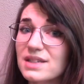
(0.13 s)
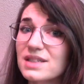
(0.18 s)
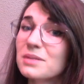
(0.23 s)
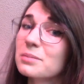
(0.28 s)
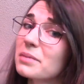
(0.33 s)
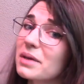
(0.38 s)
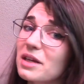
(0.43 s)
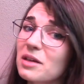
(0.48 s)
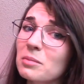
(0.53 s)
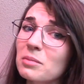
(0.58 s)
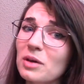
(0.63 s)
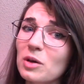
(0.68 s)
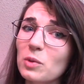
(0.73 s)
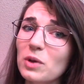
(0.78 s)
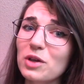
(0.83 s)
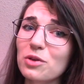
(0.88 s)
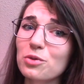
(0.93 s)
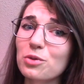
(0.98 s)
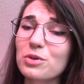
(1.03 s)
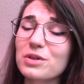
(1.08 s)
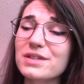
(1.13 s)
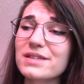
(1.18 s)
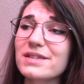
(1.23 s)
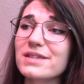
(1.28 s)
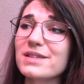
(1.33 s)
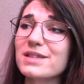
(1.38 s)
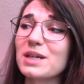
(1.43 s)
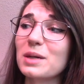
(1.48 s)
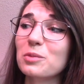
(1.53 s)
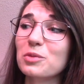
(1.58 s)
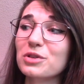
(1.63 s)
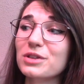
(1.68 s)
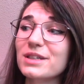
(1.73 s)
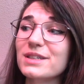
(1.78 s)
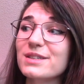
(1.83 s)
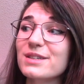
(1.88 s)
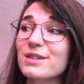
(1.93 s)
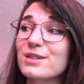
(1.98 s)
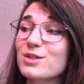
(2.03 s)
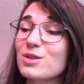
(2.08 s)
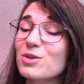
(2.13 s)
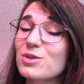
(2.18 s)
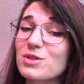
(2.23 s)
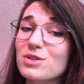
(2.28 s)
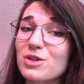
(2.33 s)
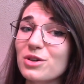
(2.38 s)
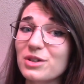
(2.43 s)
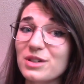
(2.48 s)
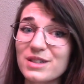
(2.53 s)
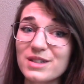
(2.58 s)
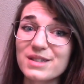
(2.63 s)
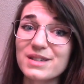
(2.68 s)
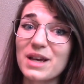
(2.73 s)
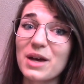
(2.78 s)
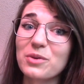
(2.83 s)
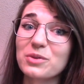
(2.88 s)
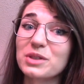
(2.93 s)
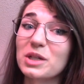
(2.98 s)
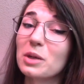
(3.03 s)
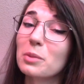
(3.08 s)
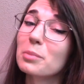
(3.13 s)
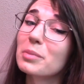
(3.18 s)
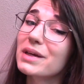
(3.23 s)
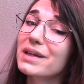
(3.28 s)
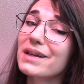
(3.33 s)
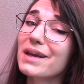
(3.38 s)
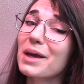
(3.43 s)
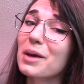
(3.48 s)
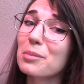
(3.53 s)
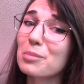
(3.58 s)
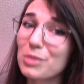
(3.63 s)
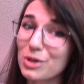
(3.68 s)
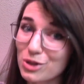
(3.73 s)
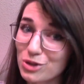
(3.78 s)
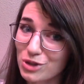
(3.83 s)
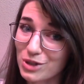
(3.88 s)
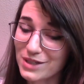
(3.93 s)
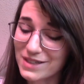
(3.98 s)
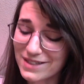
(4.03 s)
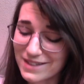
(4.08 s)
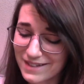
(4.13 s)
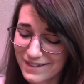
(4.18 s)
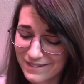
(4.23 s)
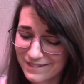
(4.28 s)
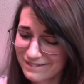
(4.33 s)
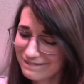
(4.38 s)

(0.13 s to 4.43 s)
I'm making my way through this list, I'm realizing it's all starting to sound a bit ambitious.